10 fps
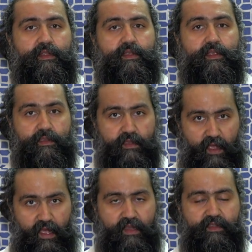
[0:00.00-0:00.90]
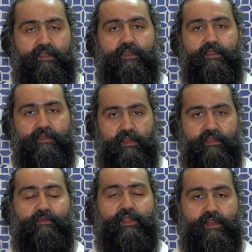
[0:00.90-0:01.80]
his hands
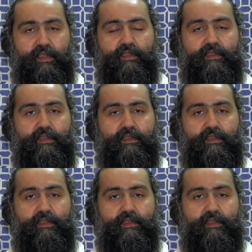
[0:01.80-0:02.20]
starts bleeding.